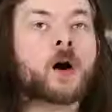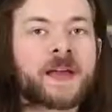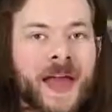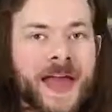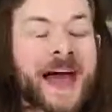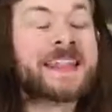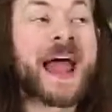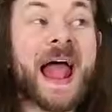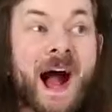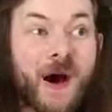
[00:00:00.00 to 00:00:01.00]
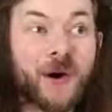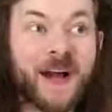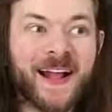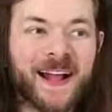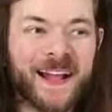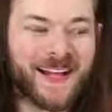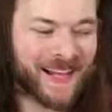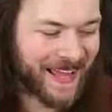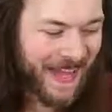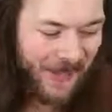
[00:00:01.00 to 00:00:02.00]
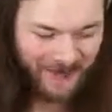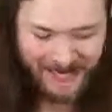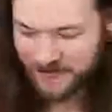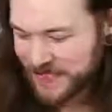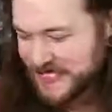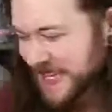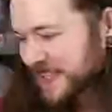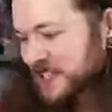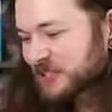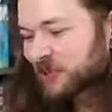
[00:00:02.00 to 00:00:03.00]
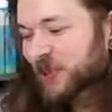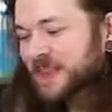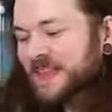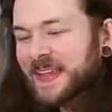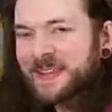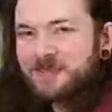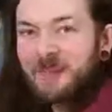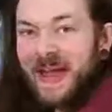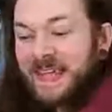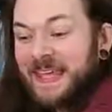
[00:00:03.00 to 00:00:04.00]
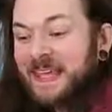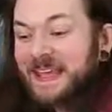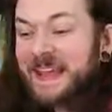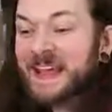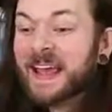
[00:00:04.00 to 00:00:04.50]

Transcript: Okay, now we have to start screwing things back in.